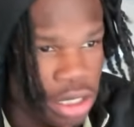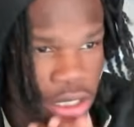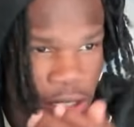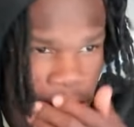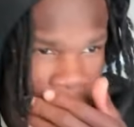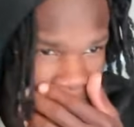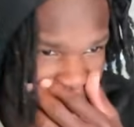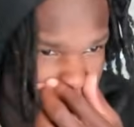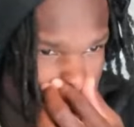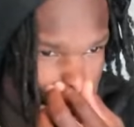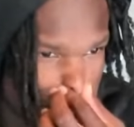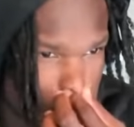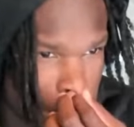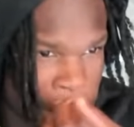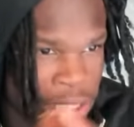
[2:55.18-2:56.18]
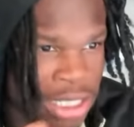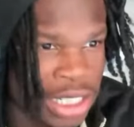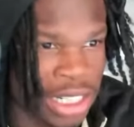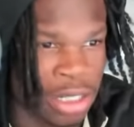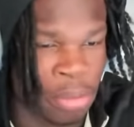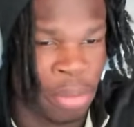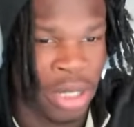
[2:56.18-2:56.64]
Oh yeah, looking
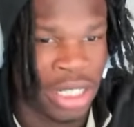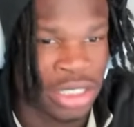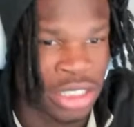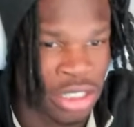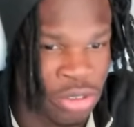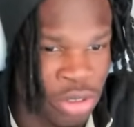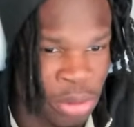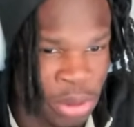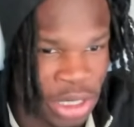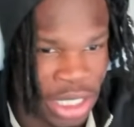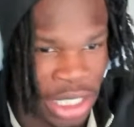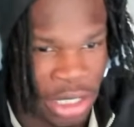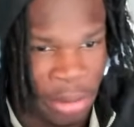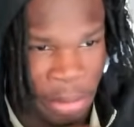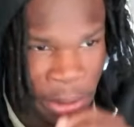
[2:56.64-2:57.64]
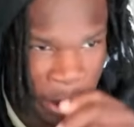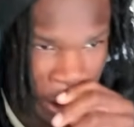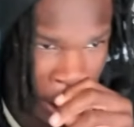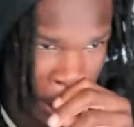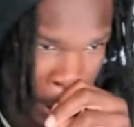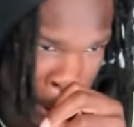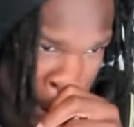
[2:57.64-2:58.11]
at the positives from the game.
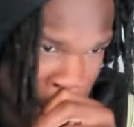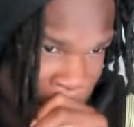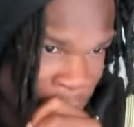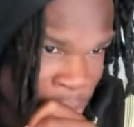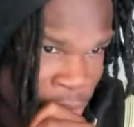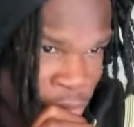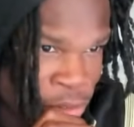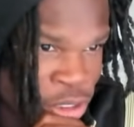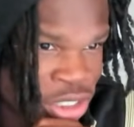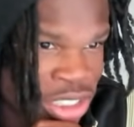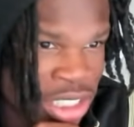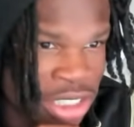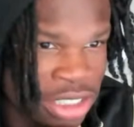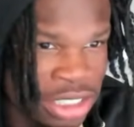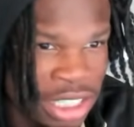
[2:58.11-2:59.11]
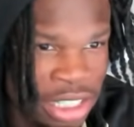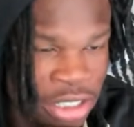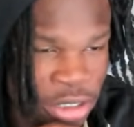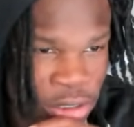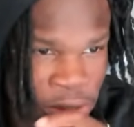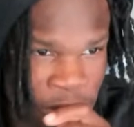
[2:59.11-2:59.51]
Yeah, I got my first touchdown.